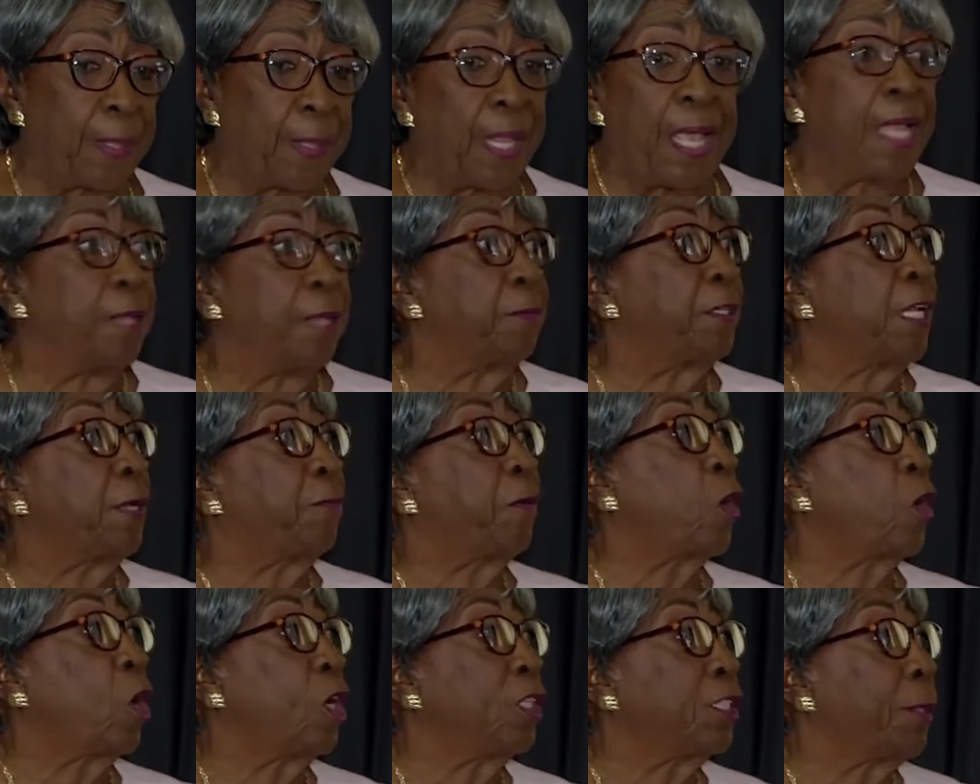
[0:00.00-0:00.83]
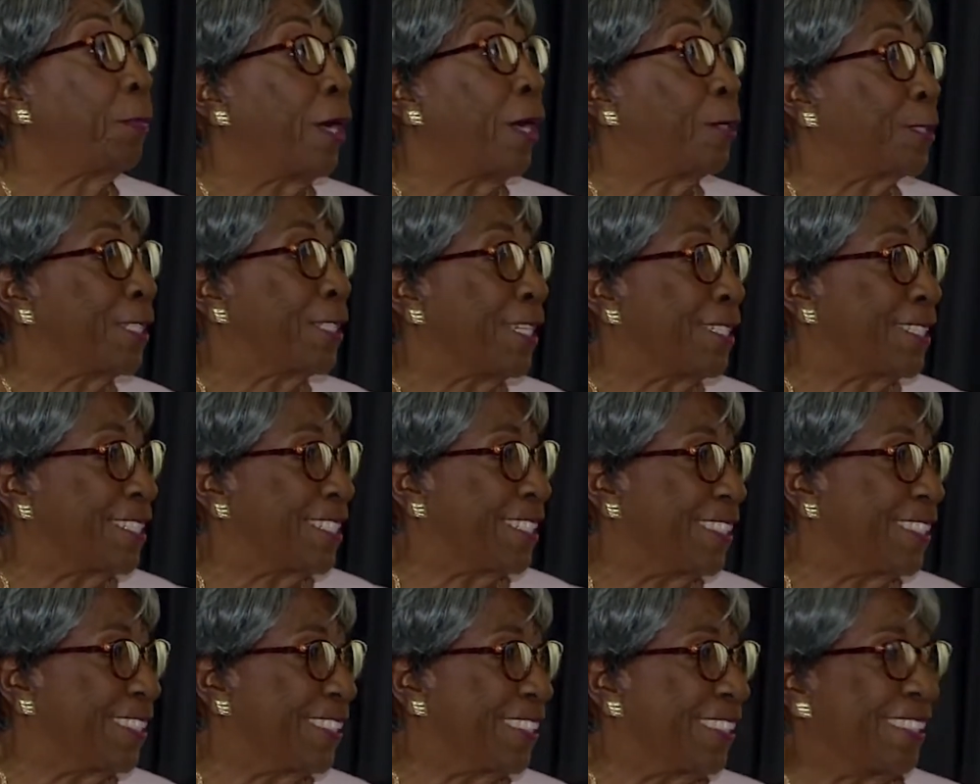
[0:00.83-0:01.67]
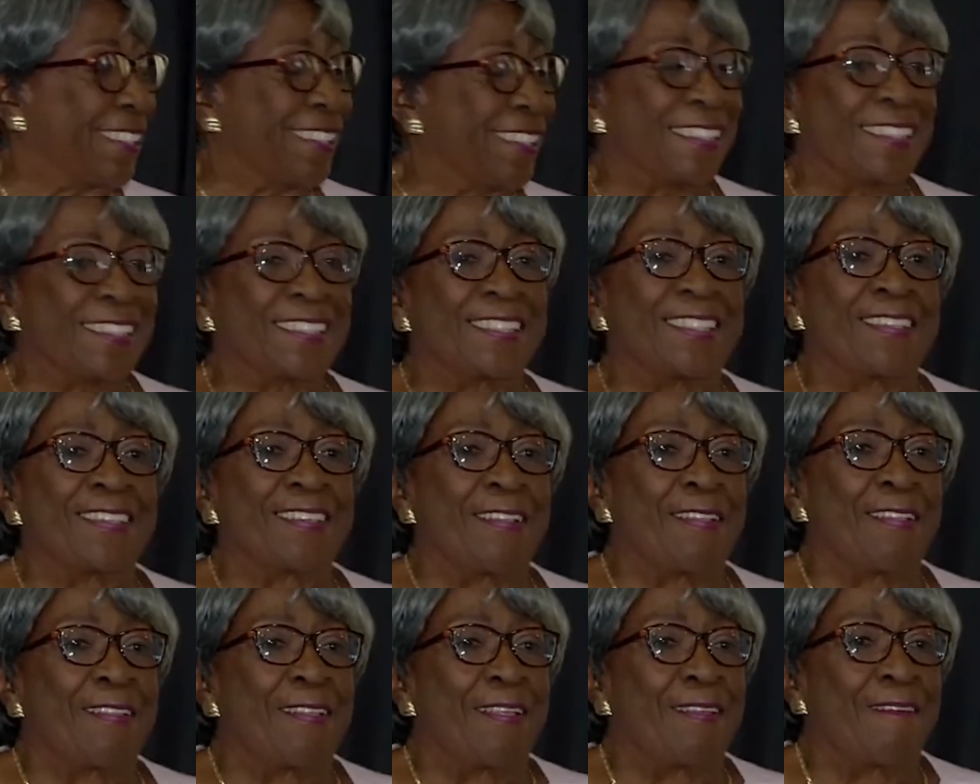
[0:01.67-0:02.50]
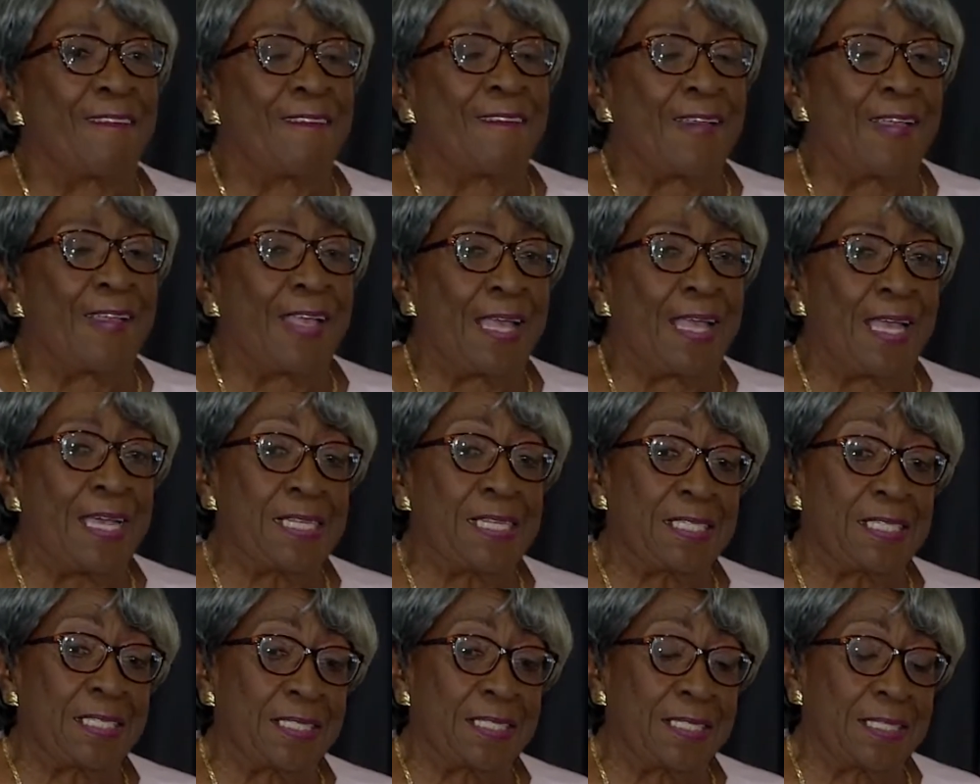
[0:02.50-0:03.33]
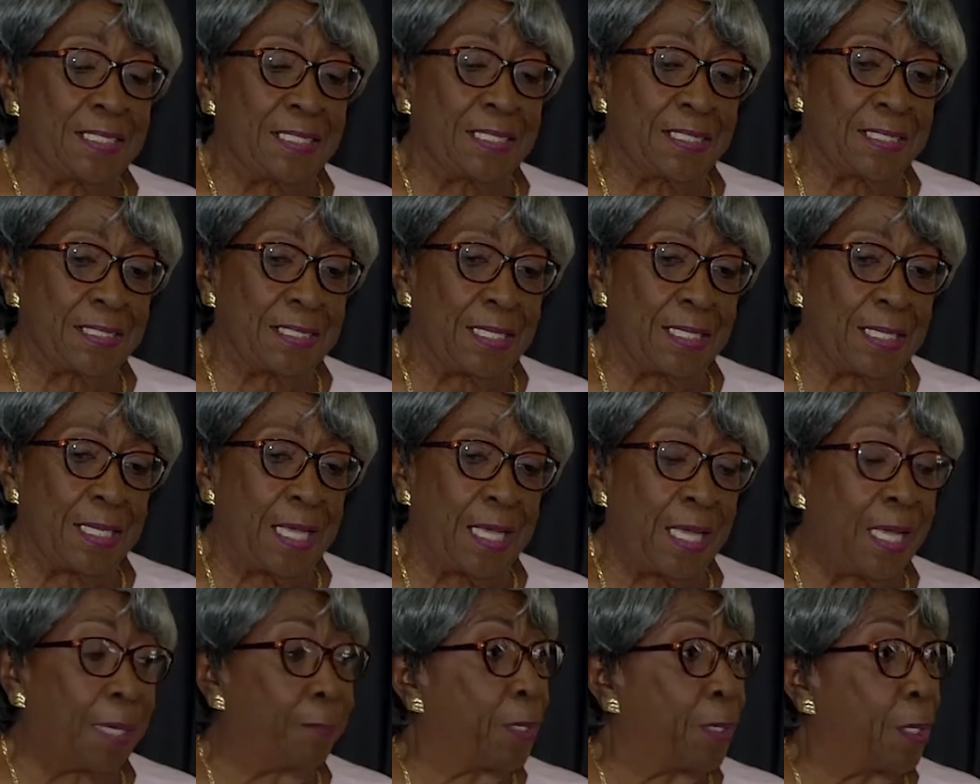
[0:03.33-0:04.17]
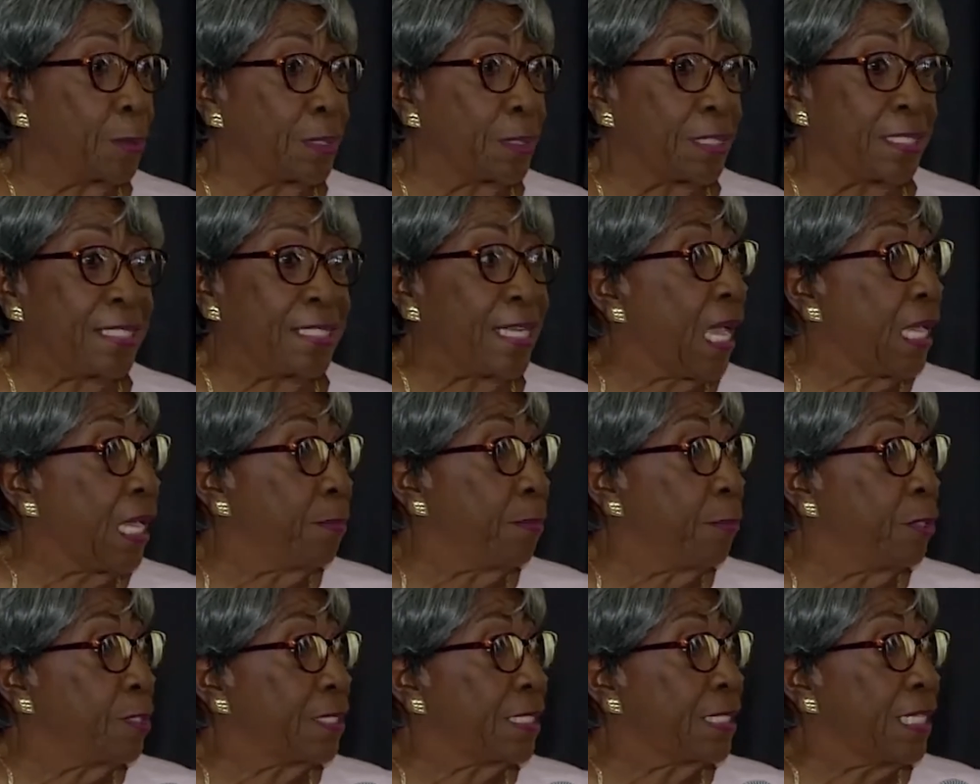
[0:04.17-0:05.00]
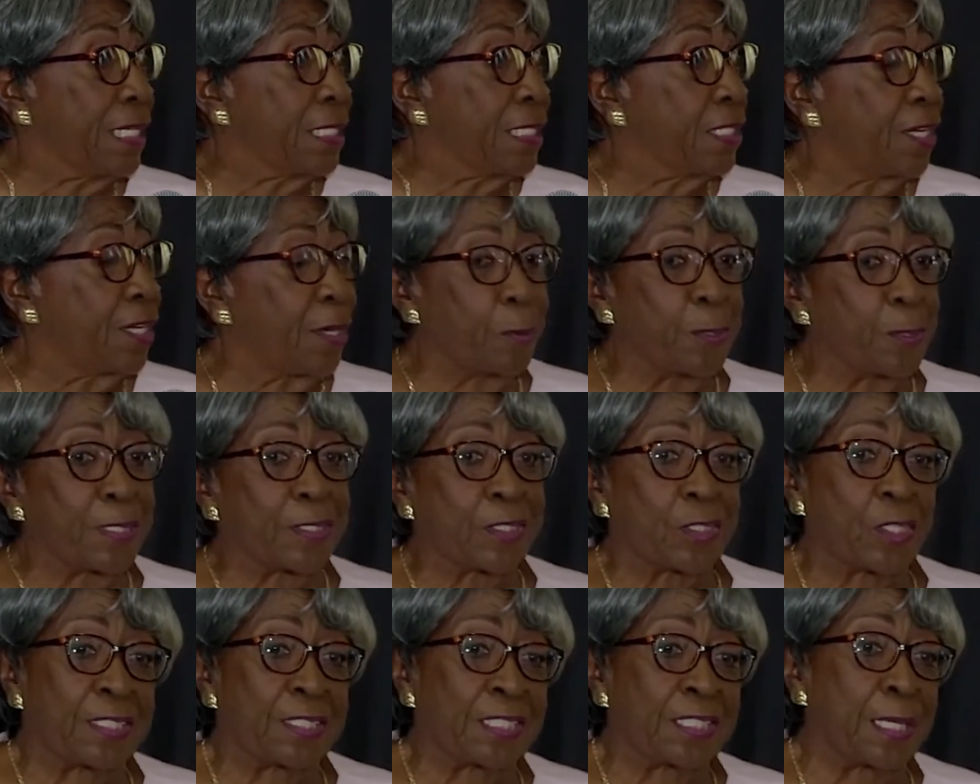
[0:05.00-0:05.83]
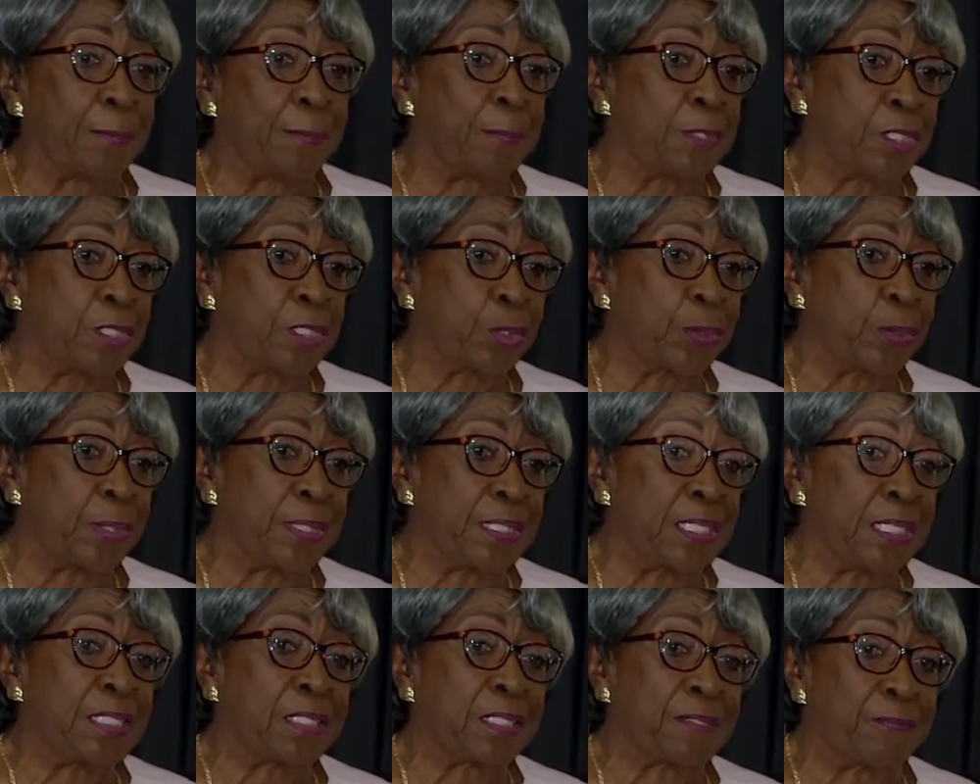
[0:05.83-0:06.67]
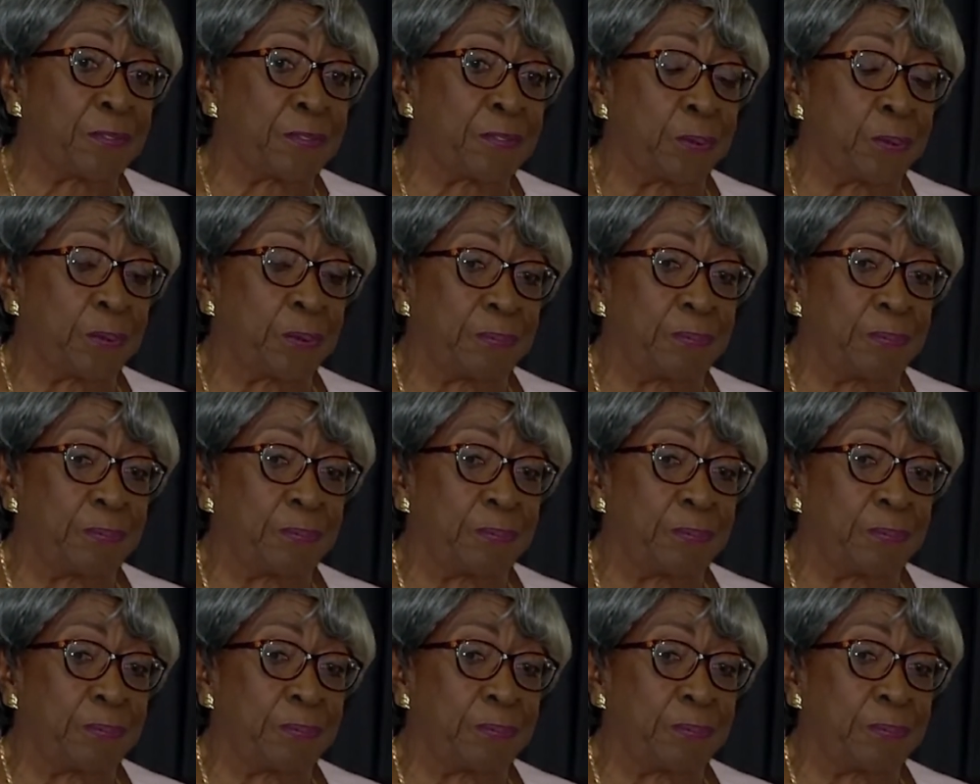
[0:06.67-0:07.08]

I forgot about it. And about 9 months later, I was summoned to an interview